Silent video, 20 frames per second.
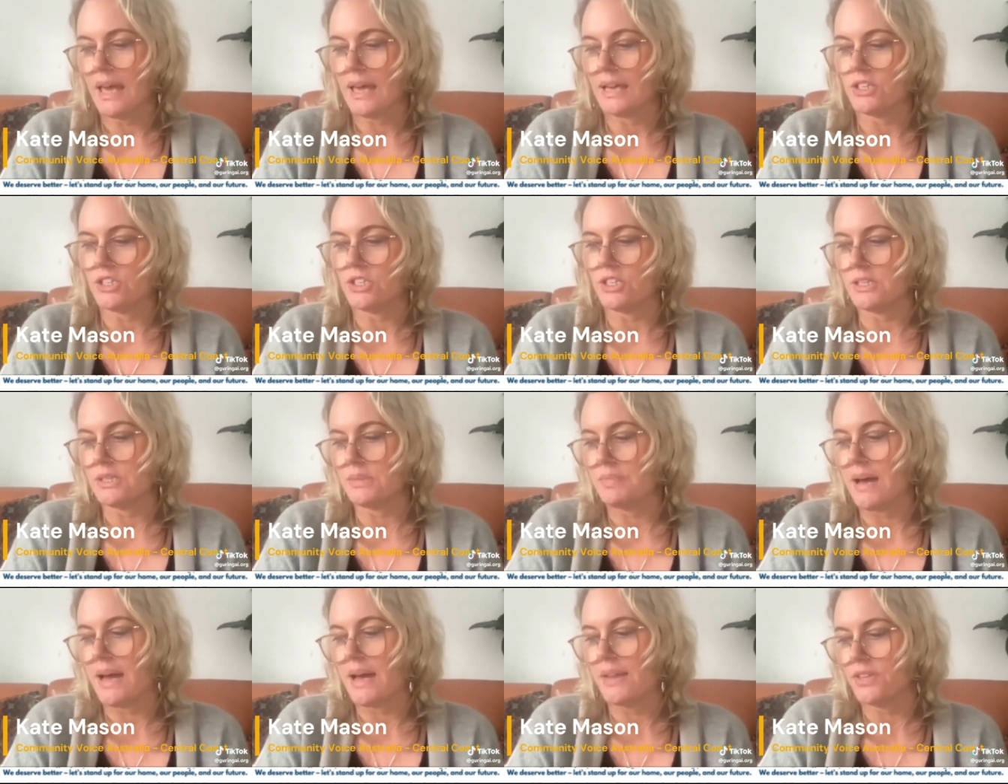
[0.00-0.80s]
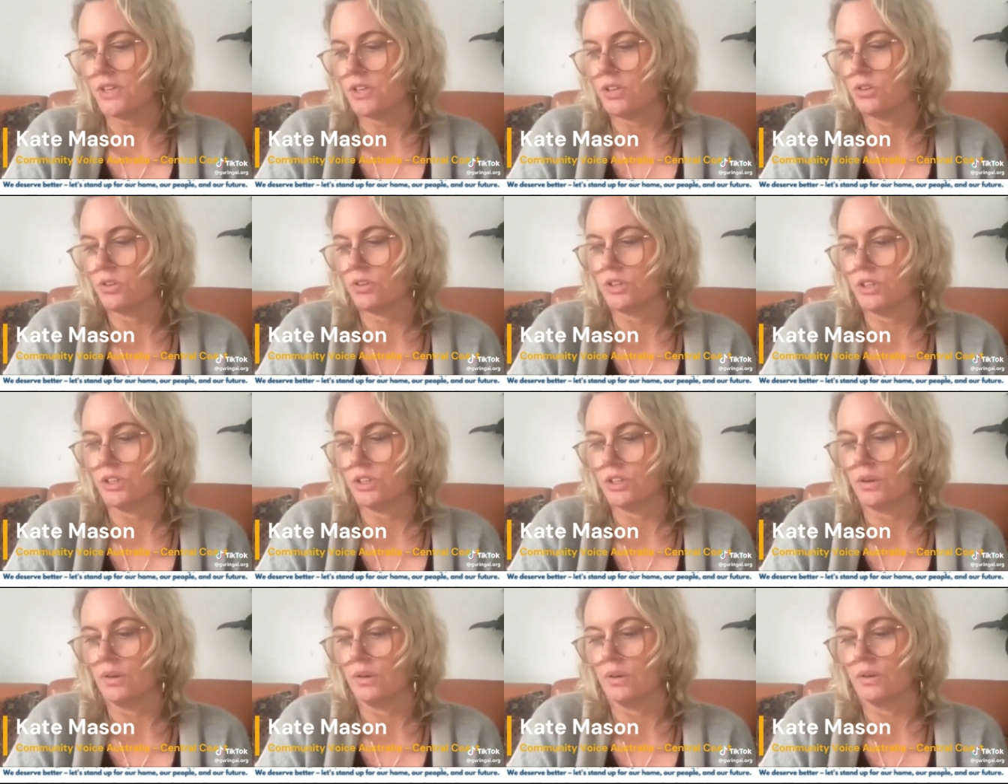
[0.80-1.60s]
and she's mad that you're not going
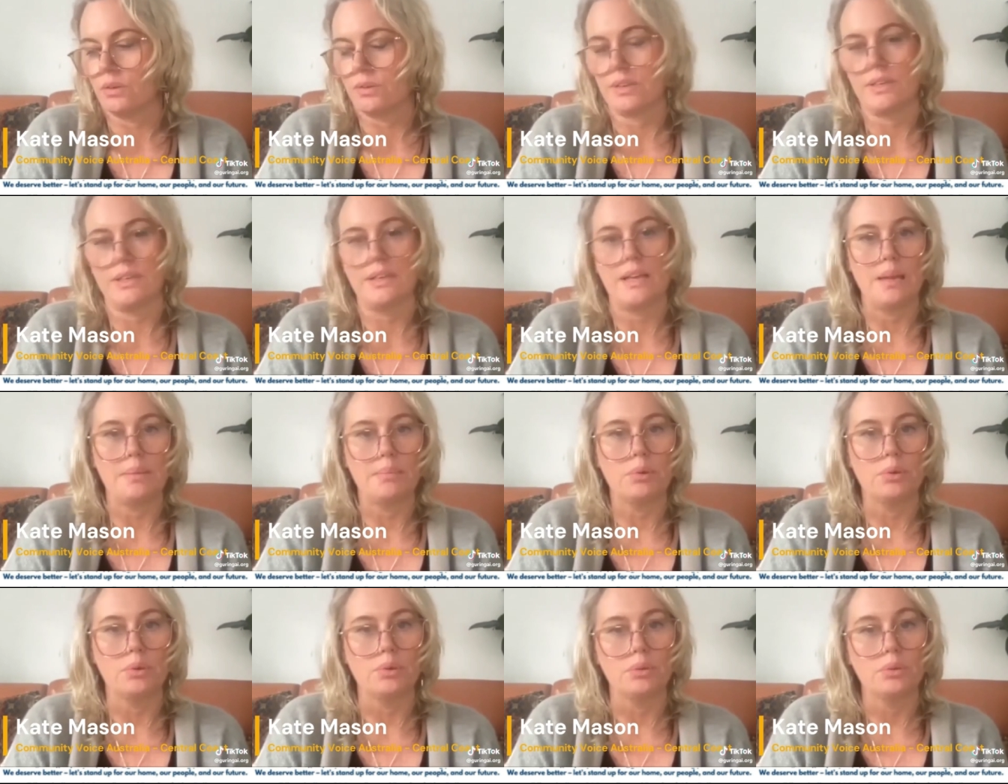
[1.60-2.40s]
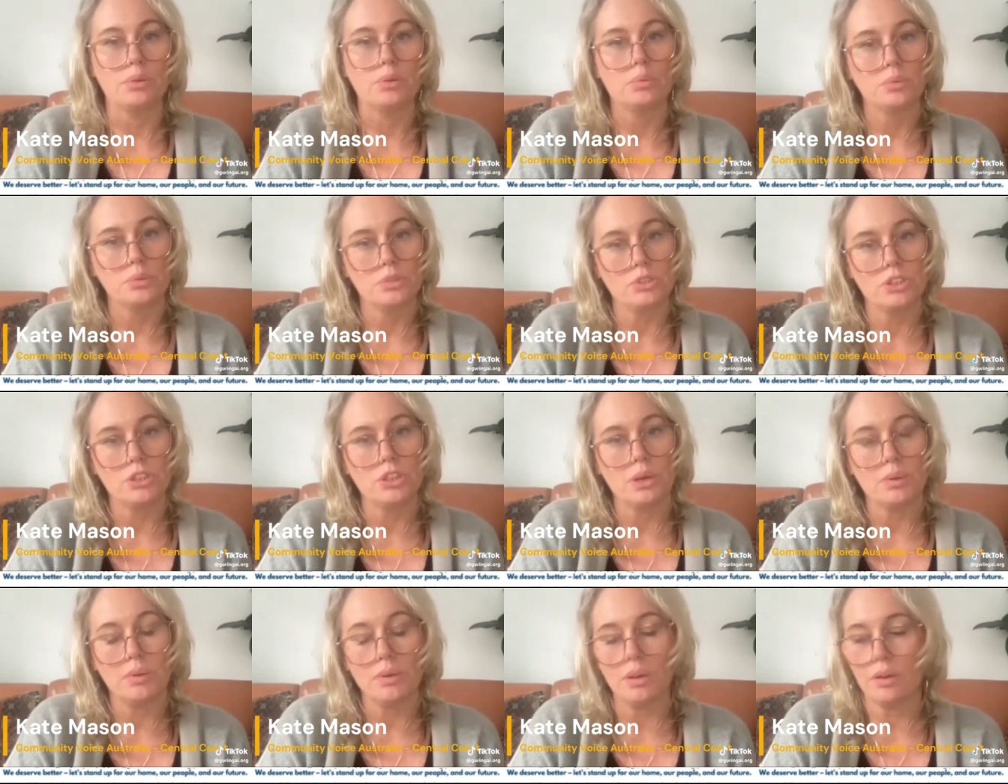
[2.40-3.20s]
to go along with the neighbourhood. Would you
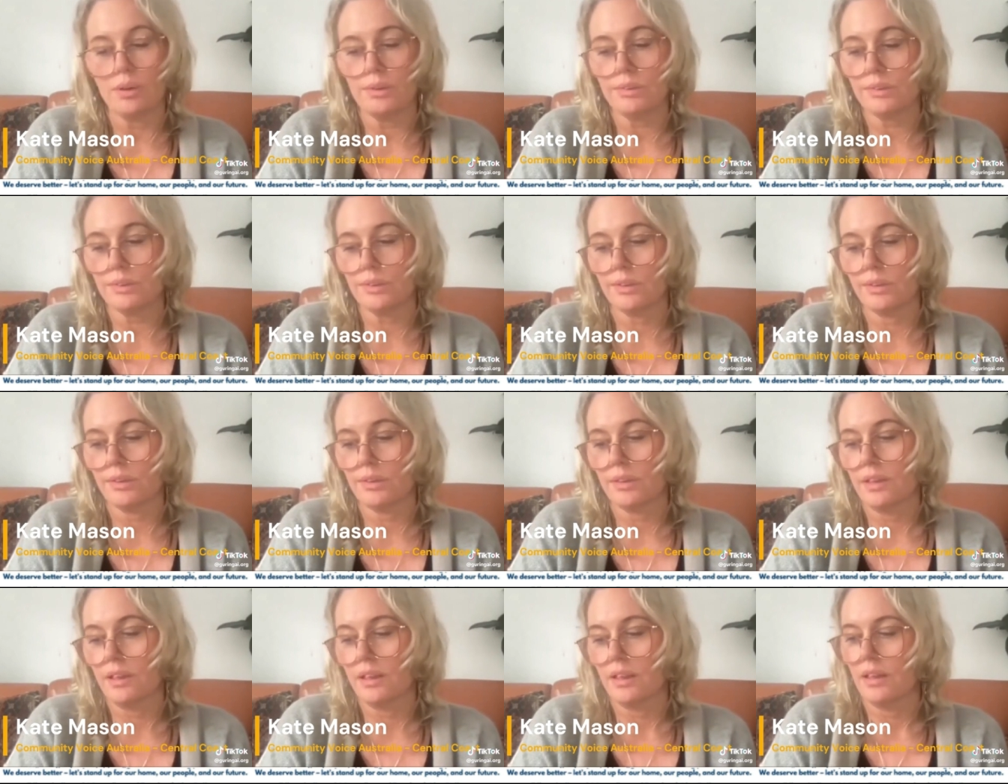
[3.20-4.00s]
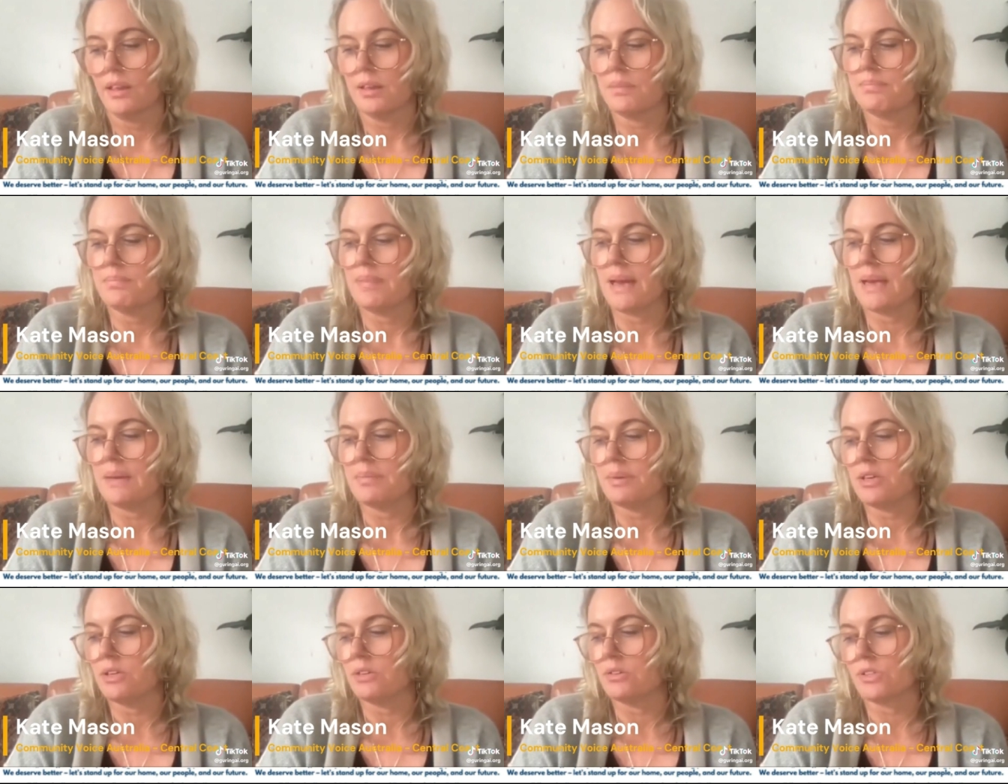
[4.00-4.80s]
go along?
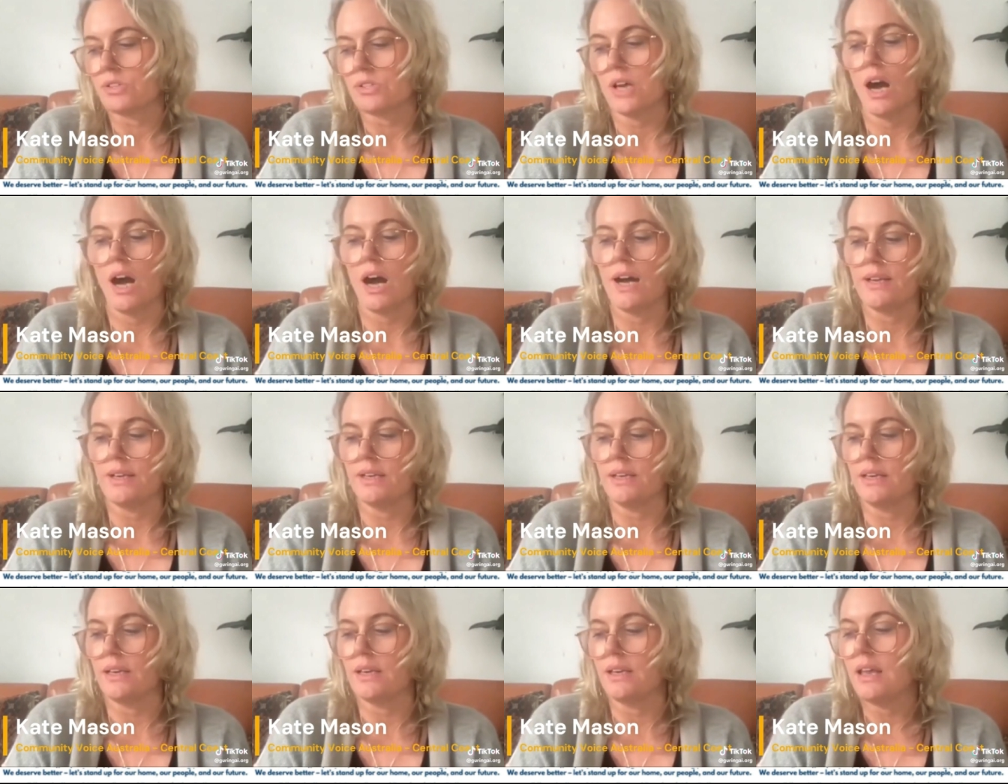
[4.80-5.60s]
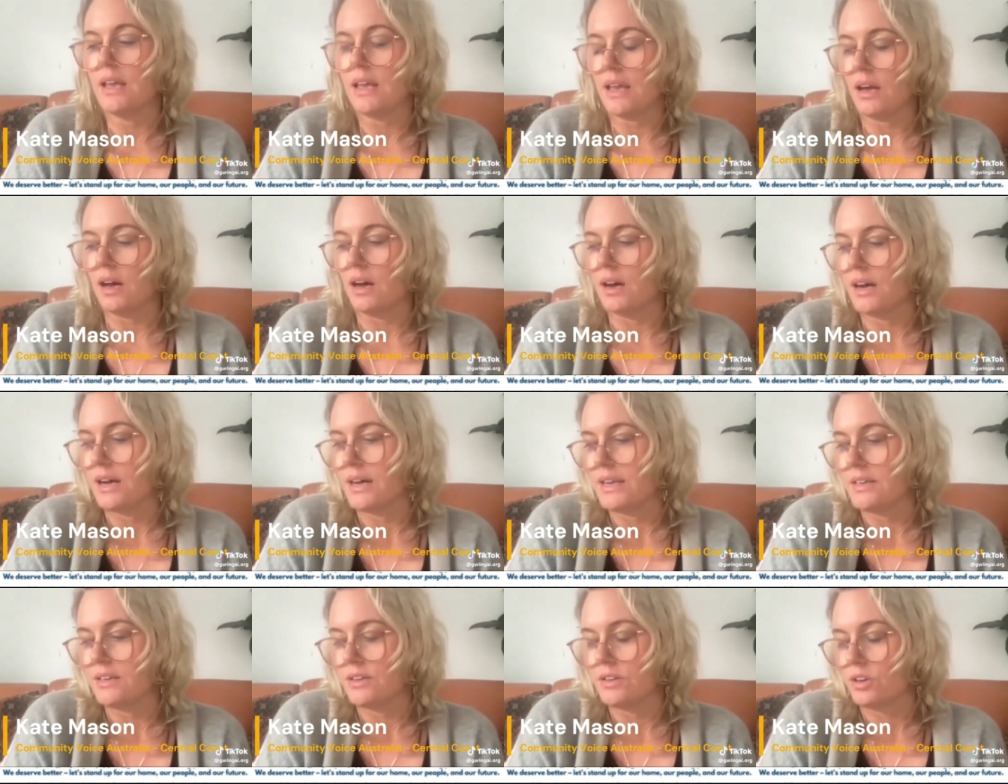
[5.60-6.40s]
Maybe you'll just hide
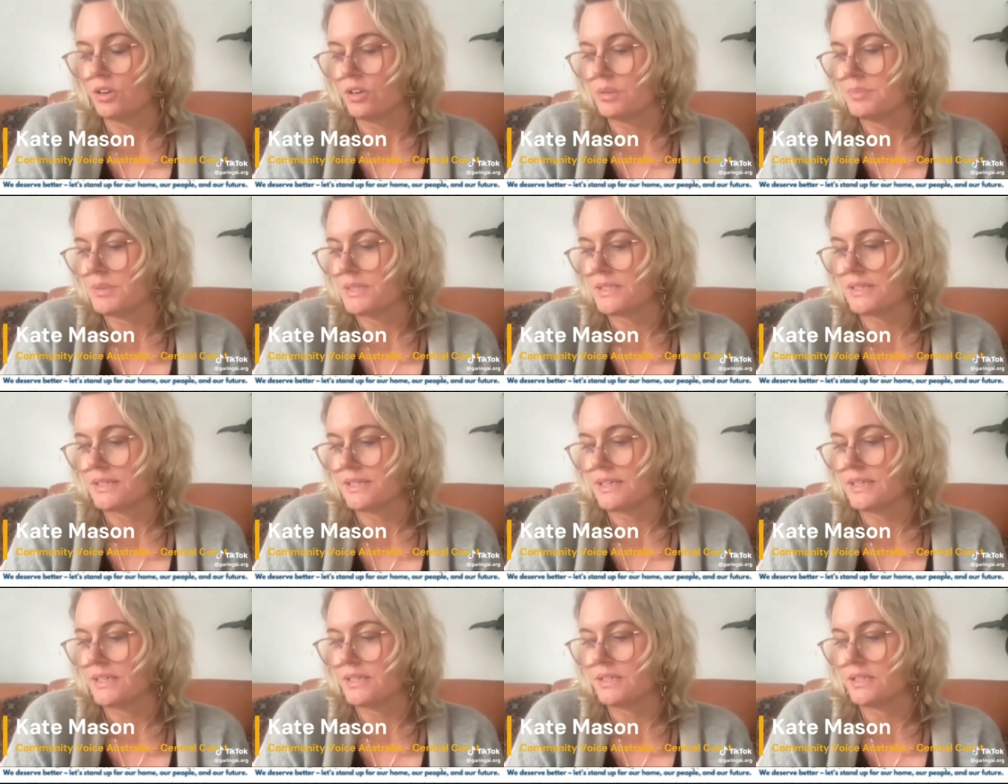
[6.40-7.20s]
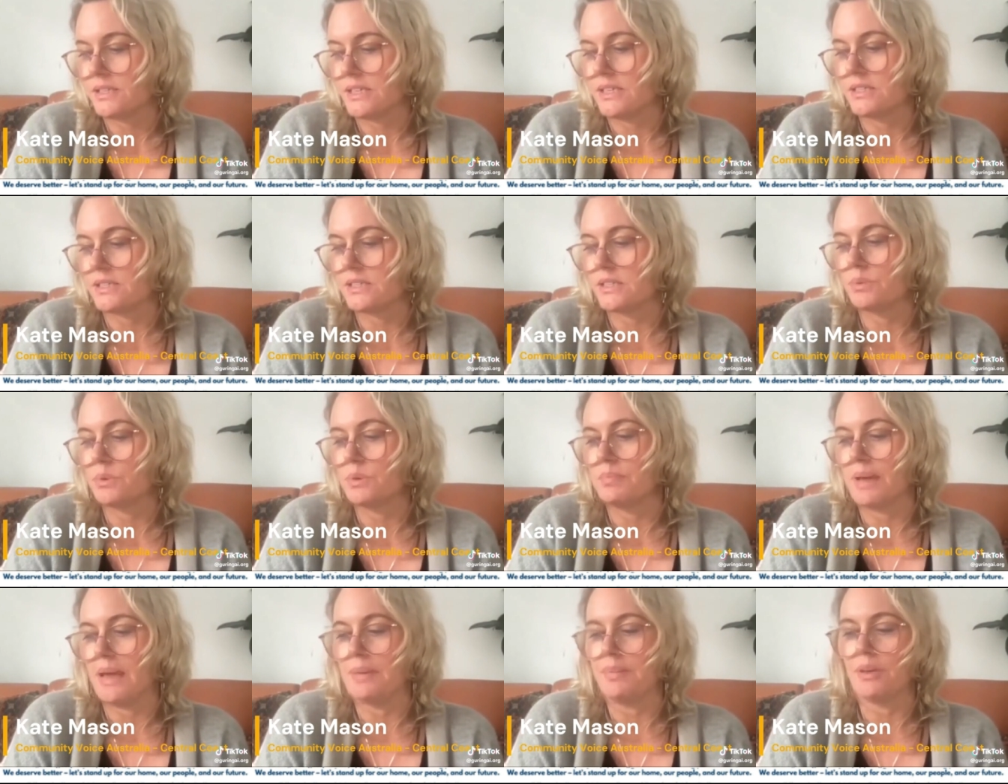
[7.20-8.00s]
anonymously, since it
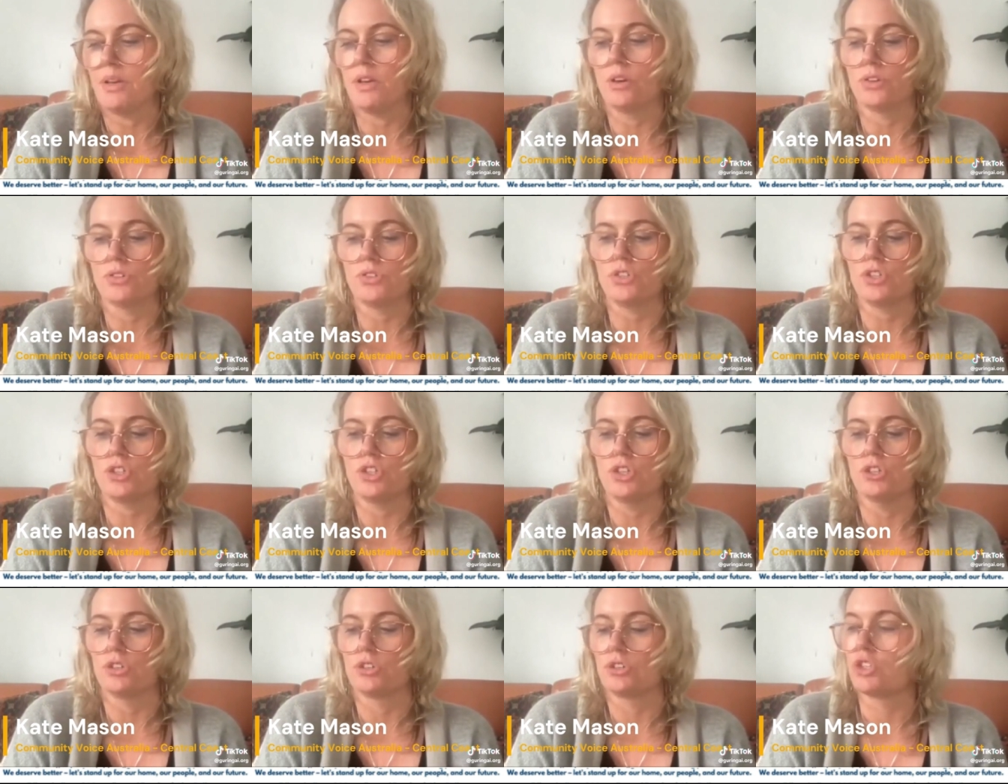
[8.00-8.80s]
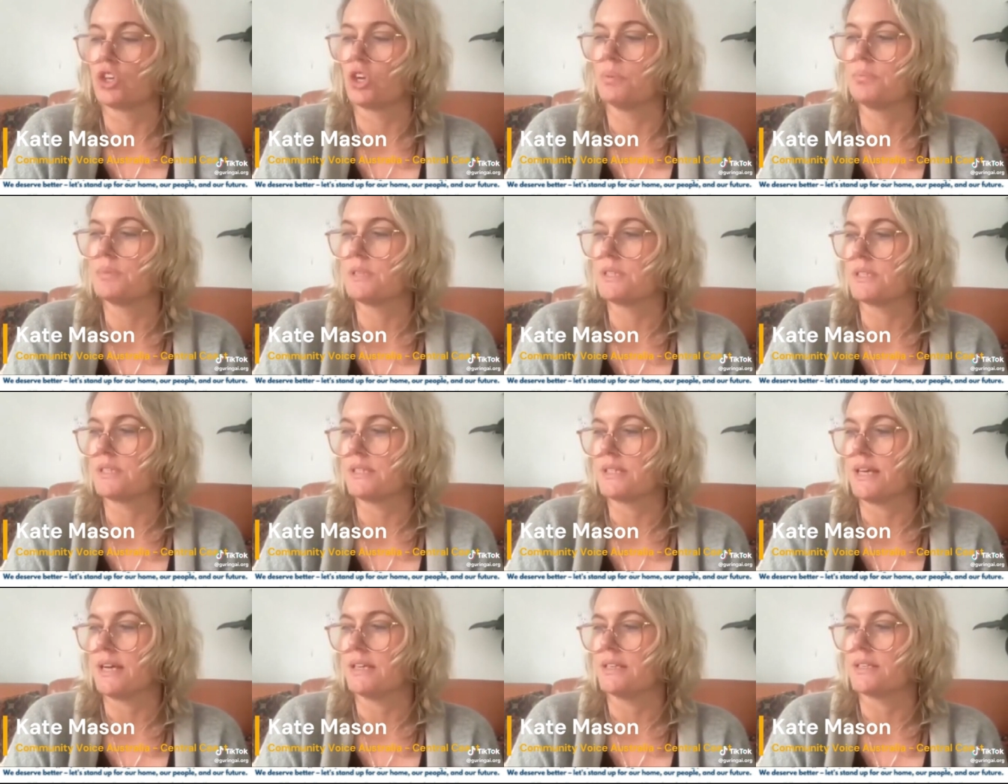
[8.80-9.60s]
would maybe cost you your job to
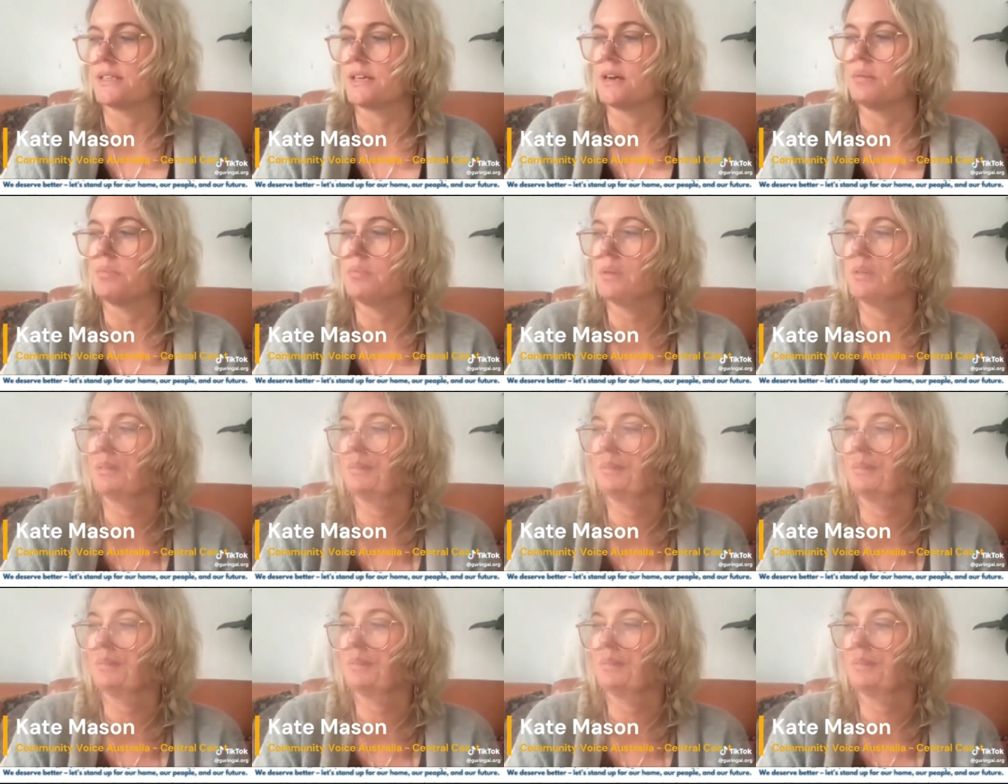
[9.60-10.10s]
stand up.